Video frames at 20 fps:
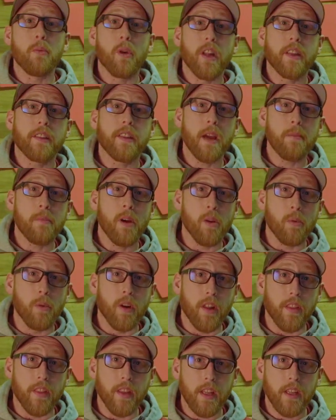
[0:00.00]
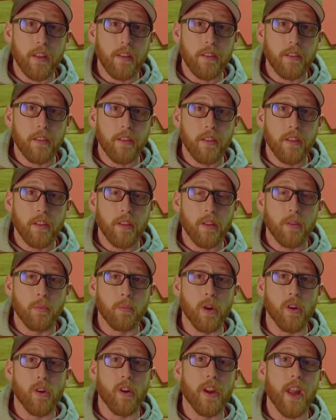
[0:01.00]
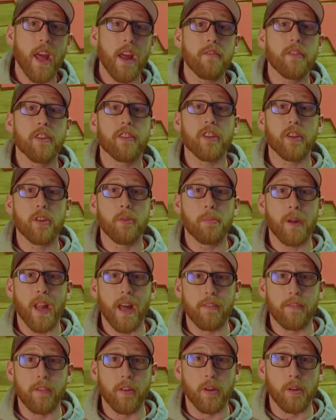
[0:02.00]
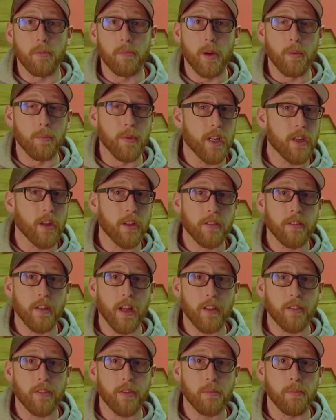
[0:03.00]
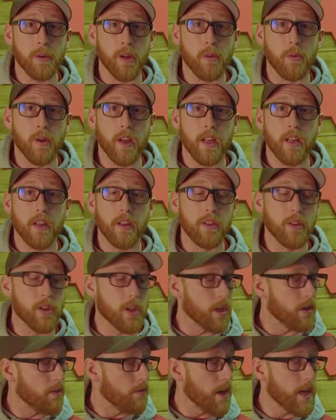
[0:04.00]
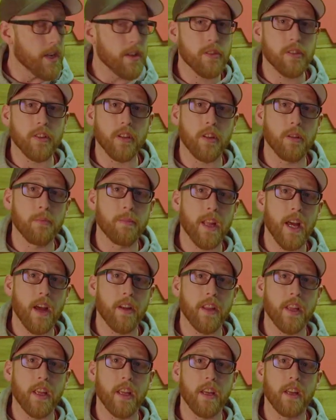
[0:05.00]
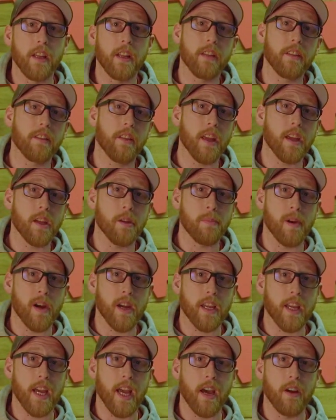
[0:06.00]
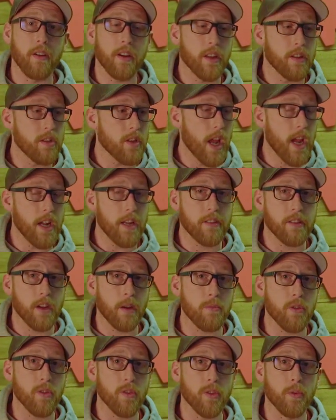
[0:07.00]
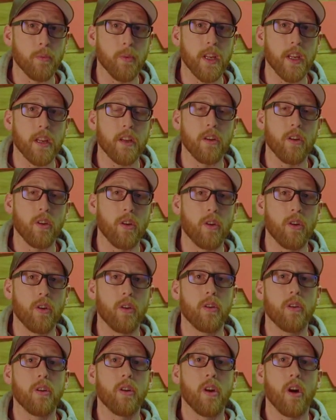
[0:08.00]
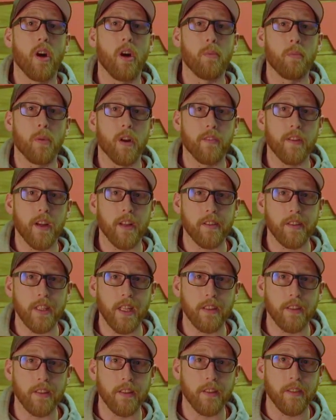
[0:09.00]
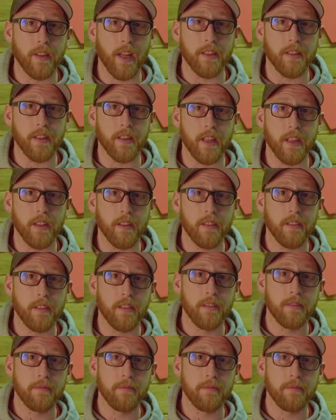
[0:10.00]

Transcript: want to demo one of these, we're on every single platform and we contact super quick. You can arrange to come down here and take a bike out anytime during the week or on one of our Stanton Saturdays.